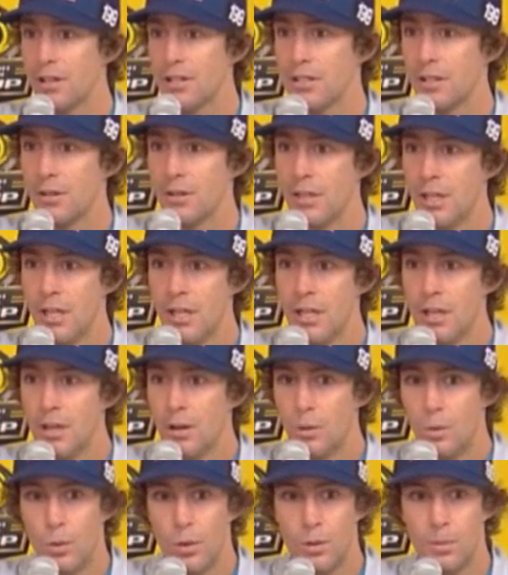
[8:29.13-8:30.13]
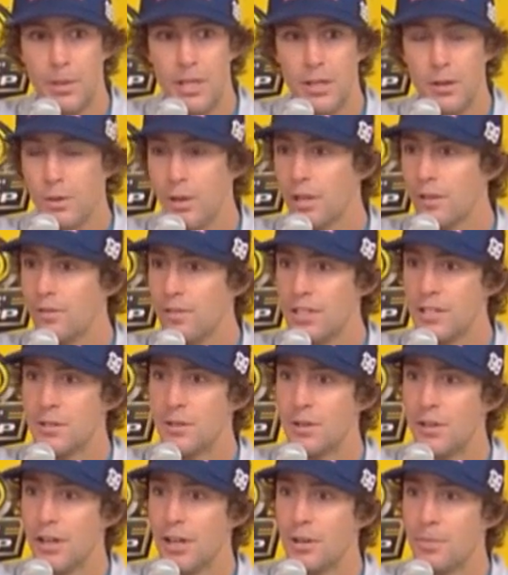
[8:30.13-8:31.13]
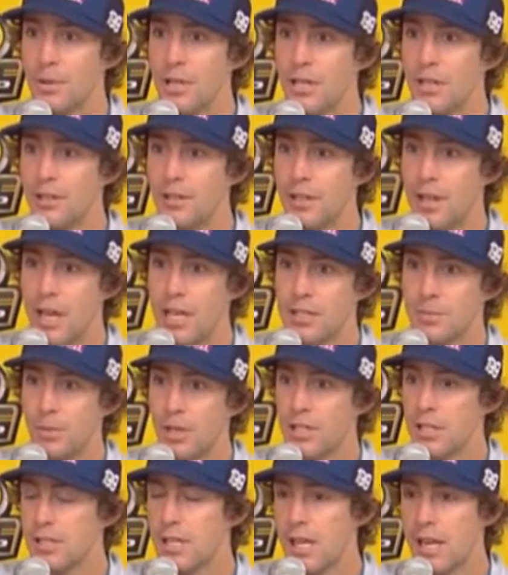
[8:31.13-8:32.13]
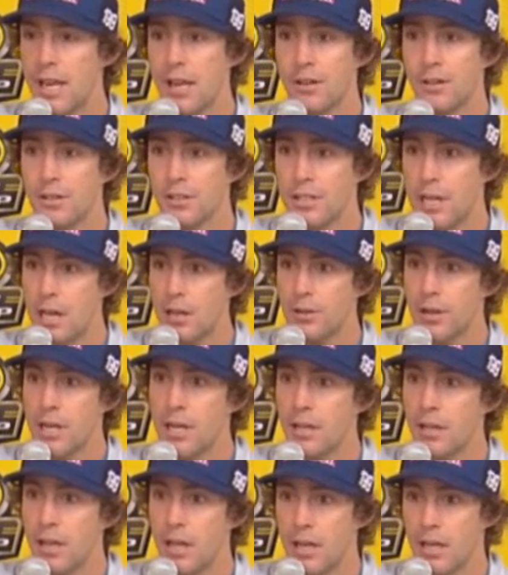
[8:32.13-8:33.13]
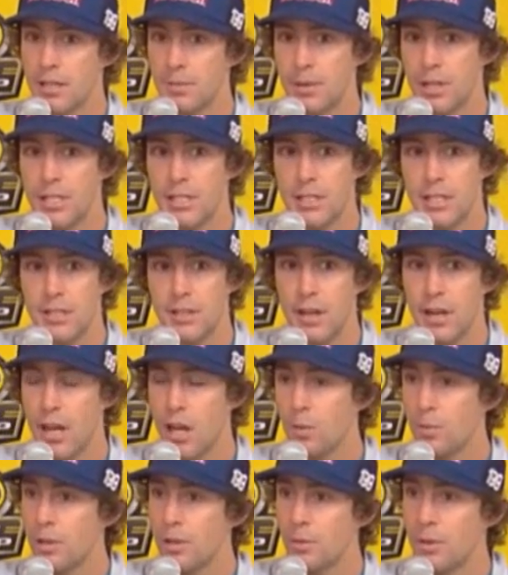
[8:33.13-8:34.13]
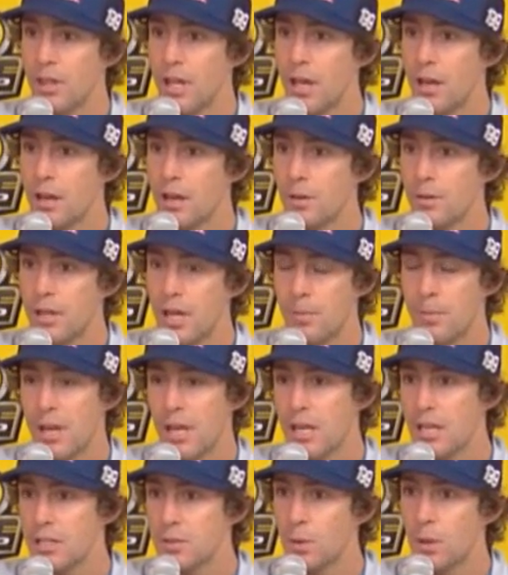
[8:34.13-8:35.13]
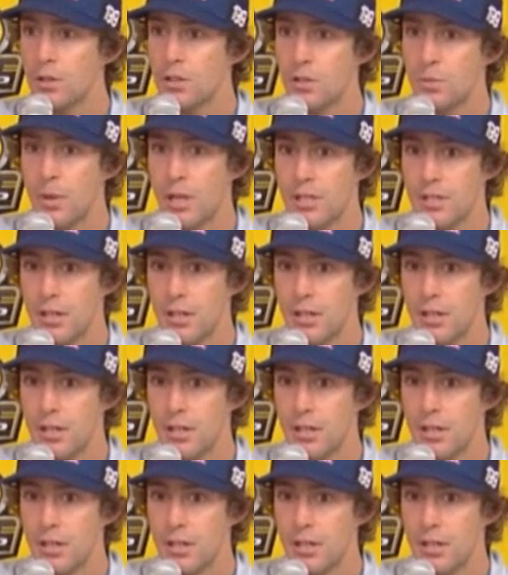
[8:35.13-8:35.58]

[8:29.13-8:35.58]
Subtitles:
So we'll be doing physical therapy as much as that ankle will tolerate and as much as it's going to help it without making it swell too much.